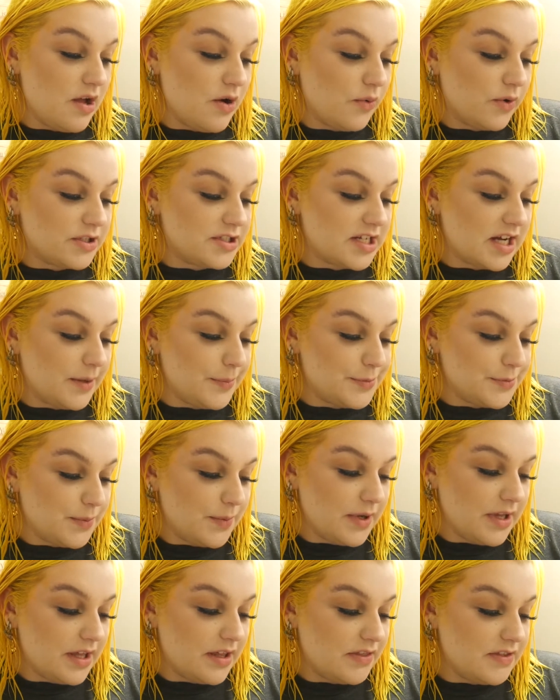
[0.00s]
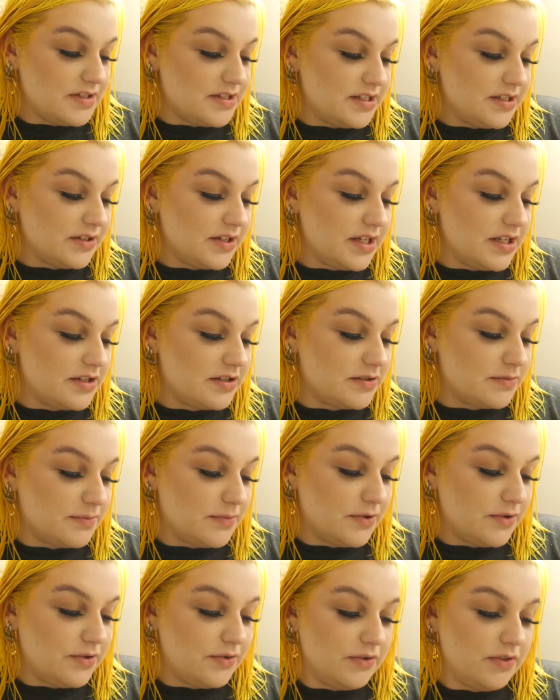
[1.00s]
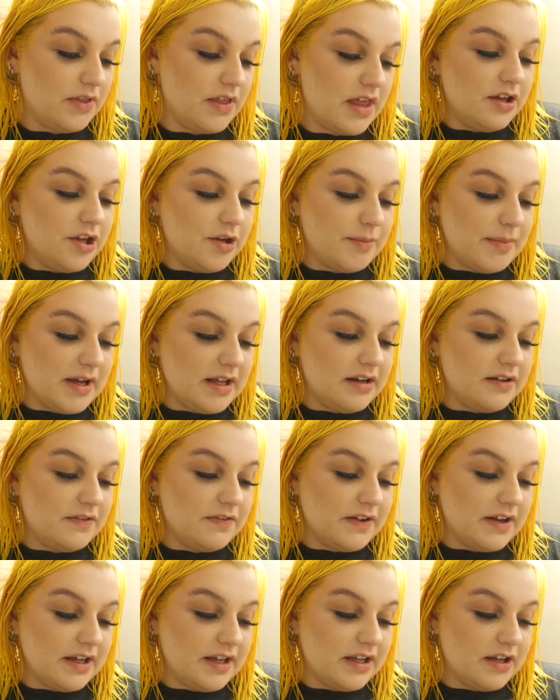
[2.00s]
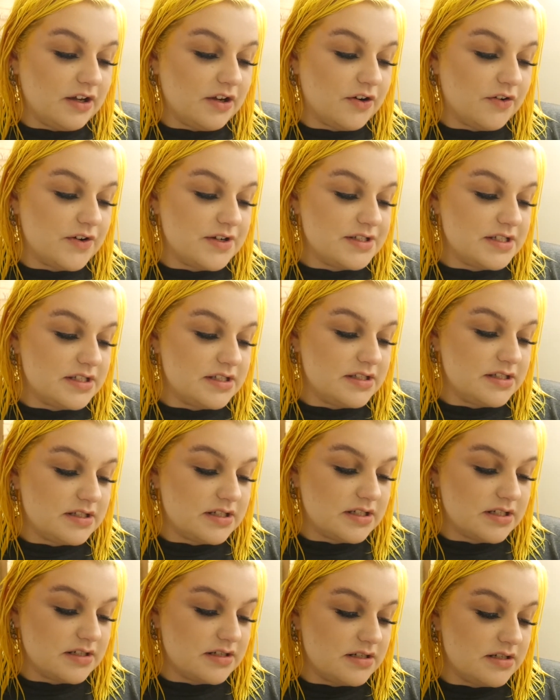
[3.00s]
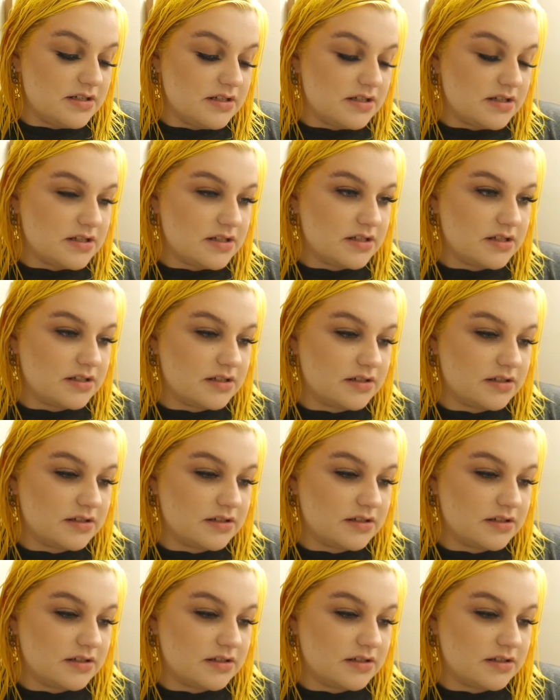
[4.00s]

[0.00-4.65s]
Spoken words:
which helps with silky smooth, humidifying, resistant,